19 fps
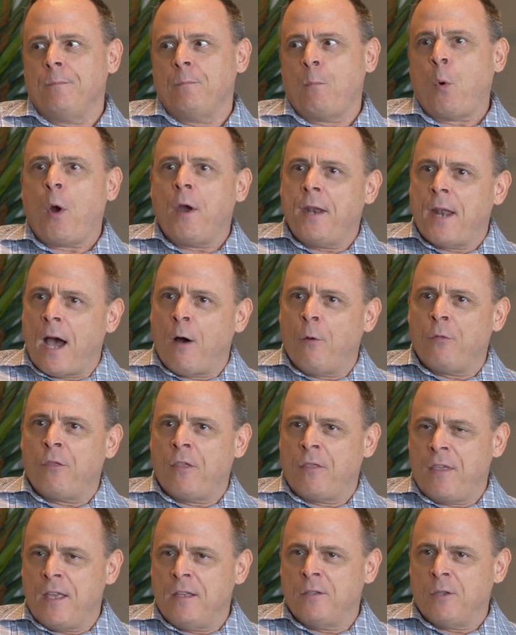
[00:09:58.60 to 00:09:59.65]
point out the
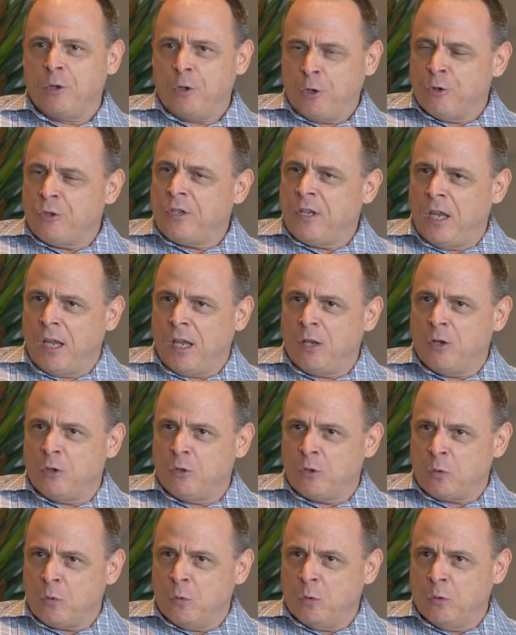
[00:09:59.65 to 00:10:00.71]
things that you're seeing in your
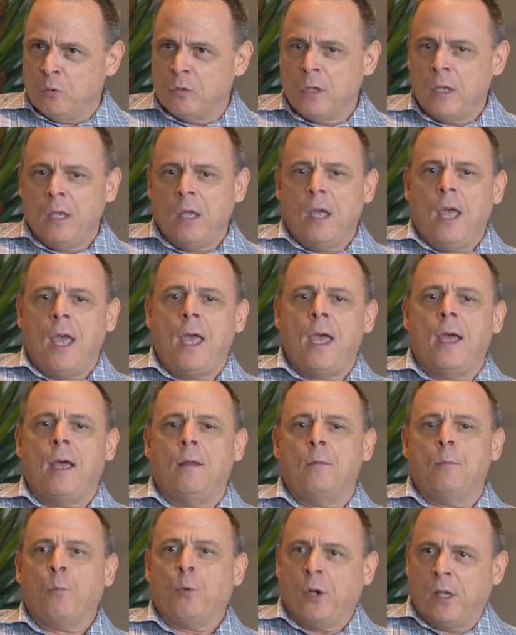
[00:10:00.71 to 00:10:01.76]
school
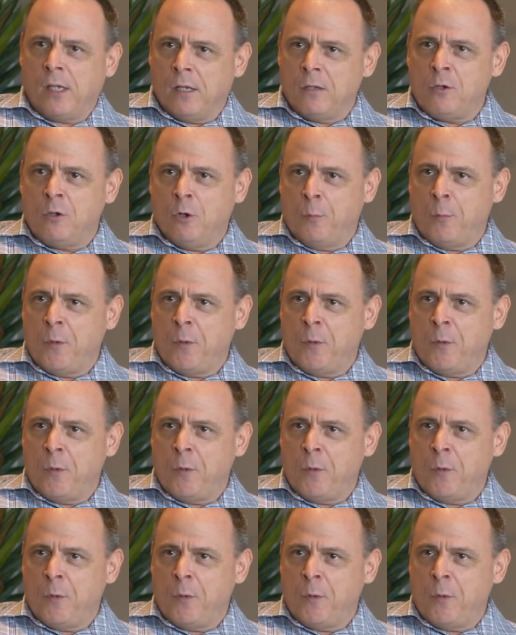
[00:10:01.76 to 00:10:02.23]
and bring it to your